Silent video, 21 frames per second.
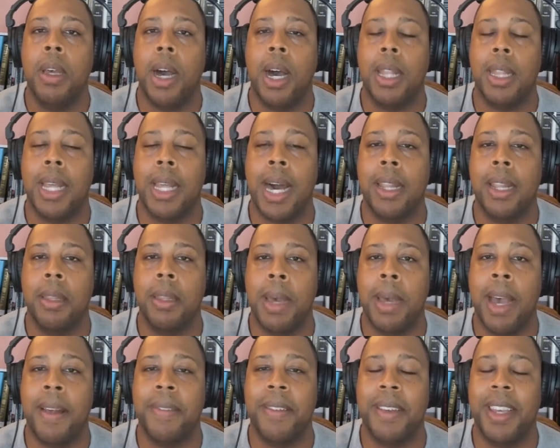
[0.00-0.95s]
a lot of
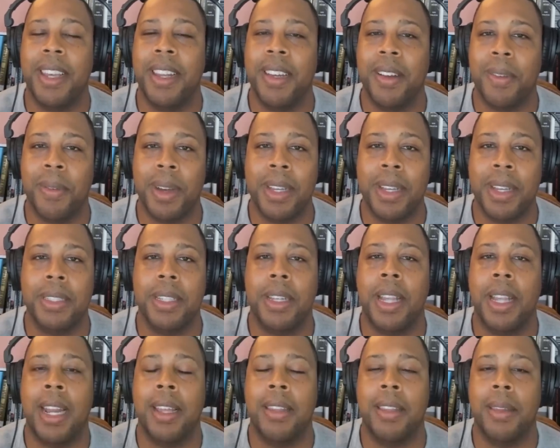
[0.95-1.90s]
them after getting arrested,
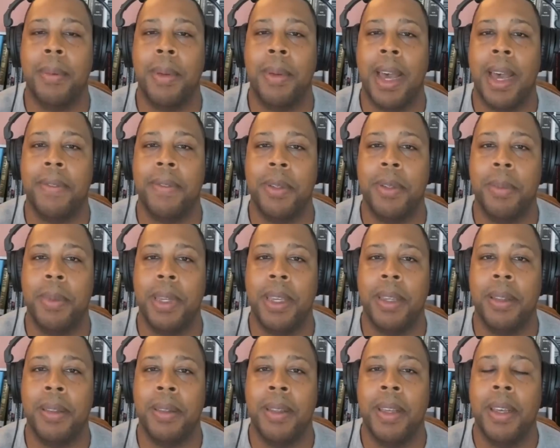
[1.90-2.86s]
a lot of them after
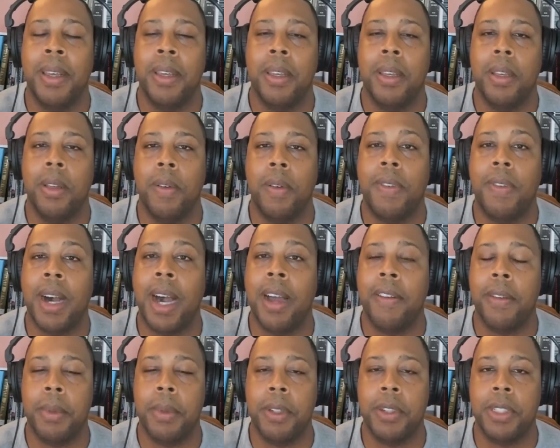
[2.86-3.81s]
being you know
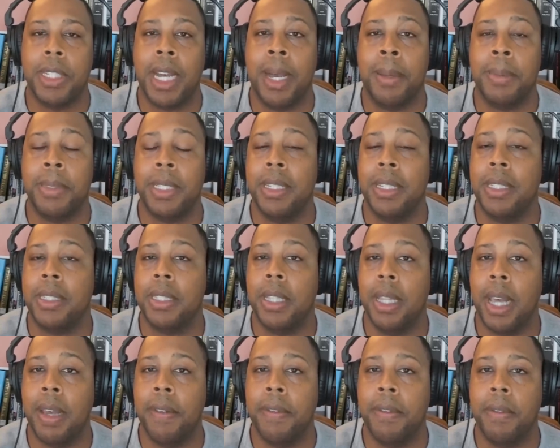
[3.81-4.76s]
fired from their jobs, they just
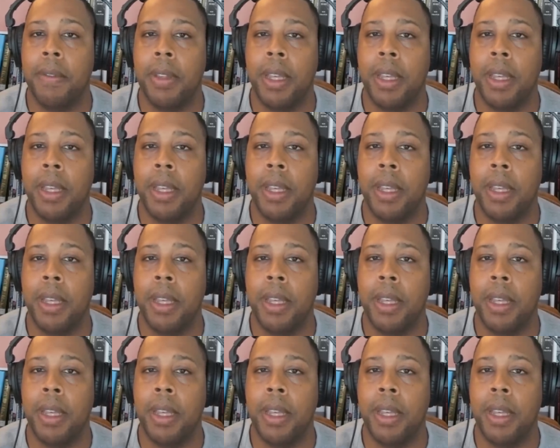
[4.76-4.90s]
left.